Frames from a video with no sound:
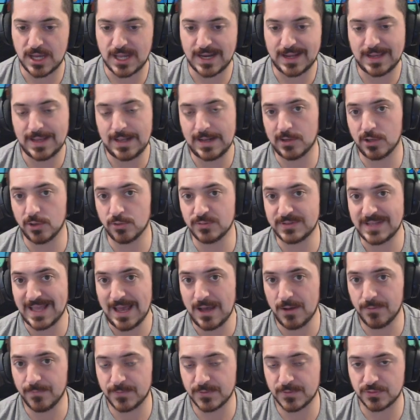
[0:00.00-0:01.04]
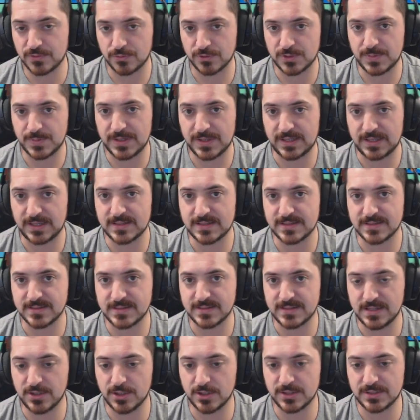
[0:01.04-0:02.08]
kind of go down for George Pickens
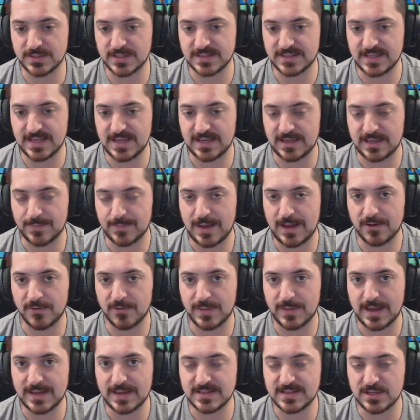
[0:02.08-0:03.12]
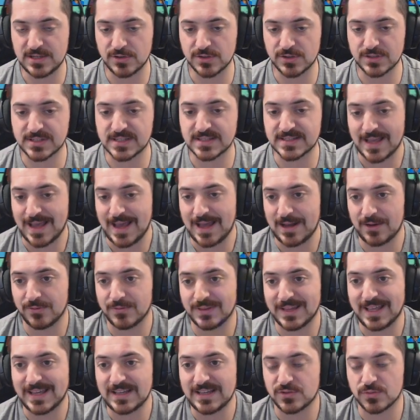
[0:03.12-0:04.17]
here to take him out of my tiers, because I
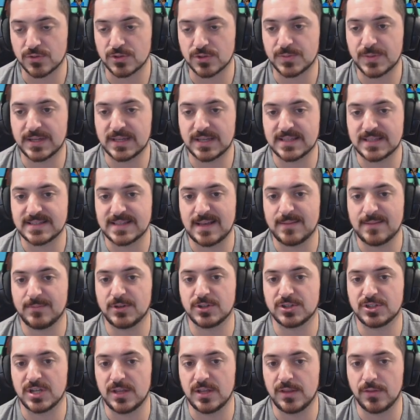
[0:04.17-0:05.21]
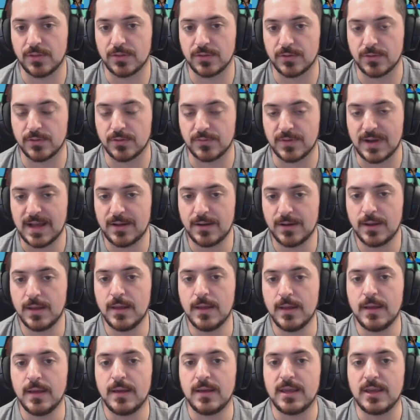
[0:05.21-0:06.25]
don't like George Pickens that much in the 3rd round.
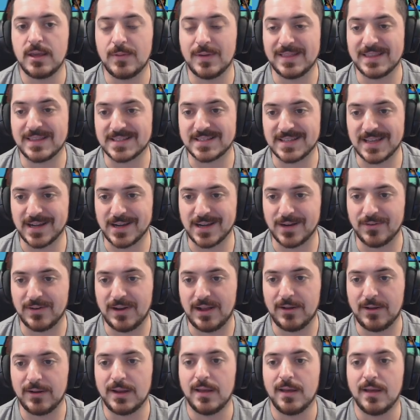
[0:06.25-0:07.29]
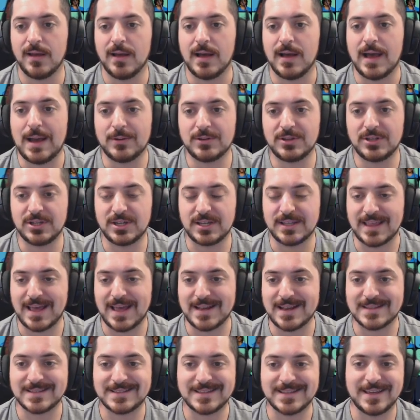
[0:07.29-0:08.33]
He went in the 2nd round. I would look at
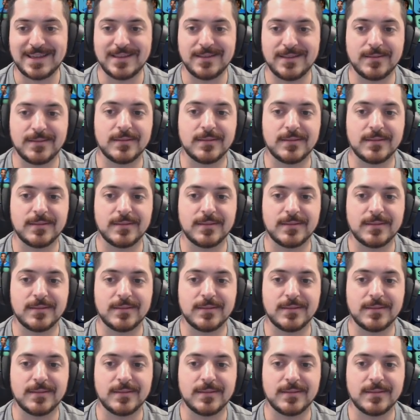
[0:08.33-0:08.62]
that and say,